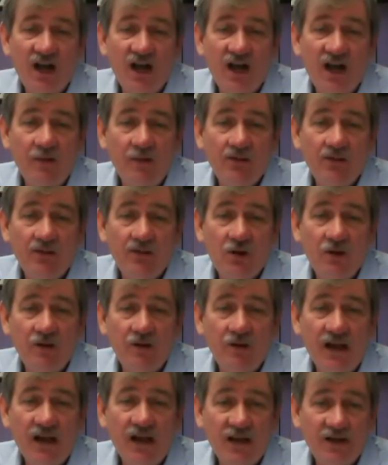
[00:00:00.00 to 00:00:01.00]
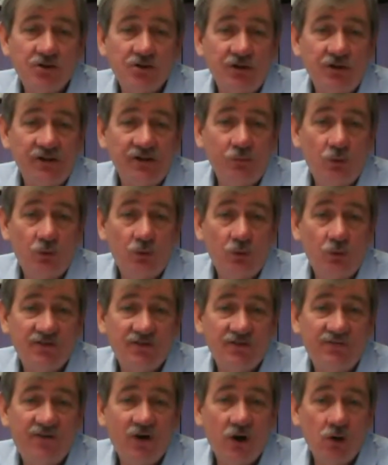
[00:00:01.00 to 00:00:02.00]
you didn't know it actually was a
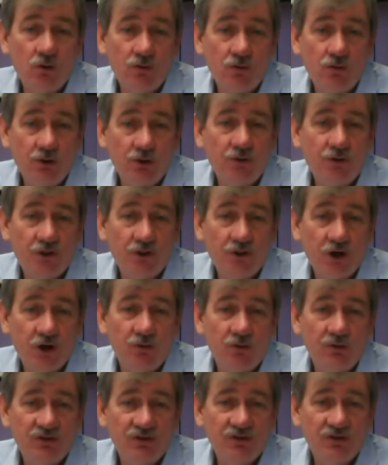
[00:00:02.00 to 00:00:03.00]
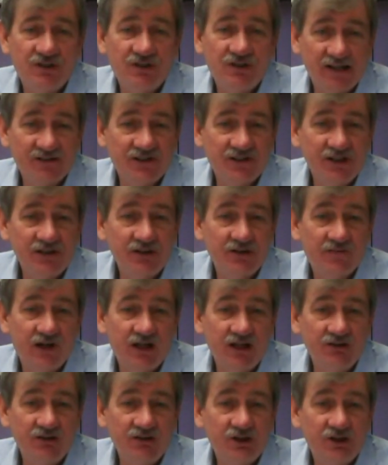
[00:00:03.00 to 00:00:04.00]
phone. You thought it was a texting
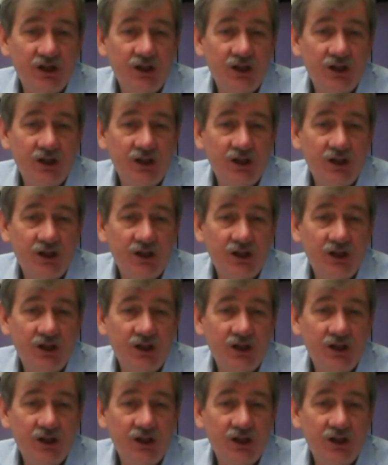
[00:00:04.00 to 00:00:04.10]
device.